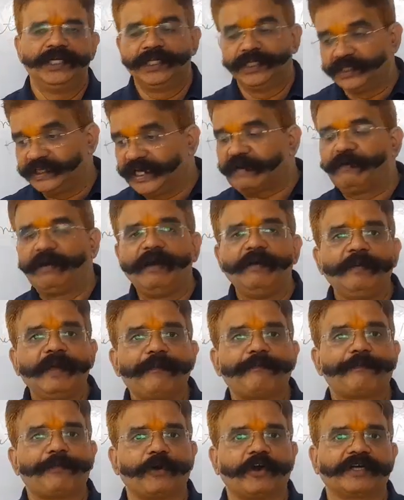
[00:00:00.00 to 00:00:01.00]
there will be
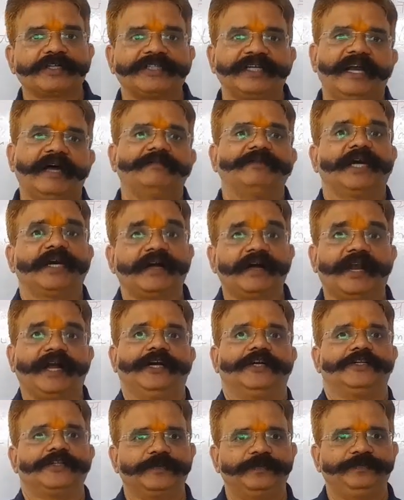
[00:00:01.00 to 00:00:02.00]
production of the
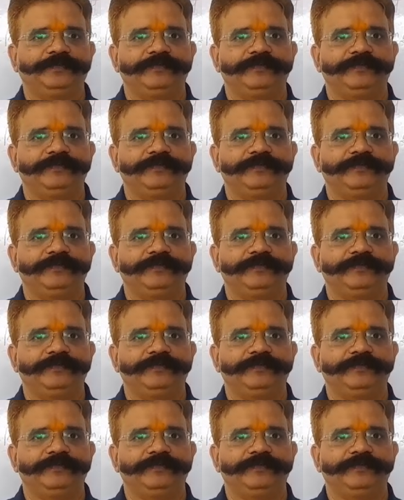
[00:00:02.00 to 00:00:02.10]
current.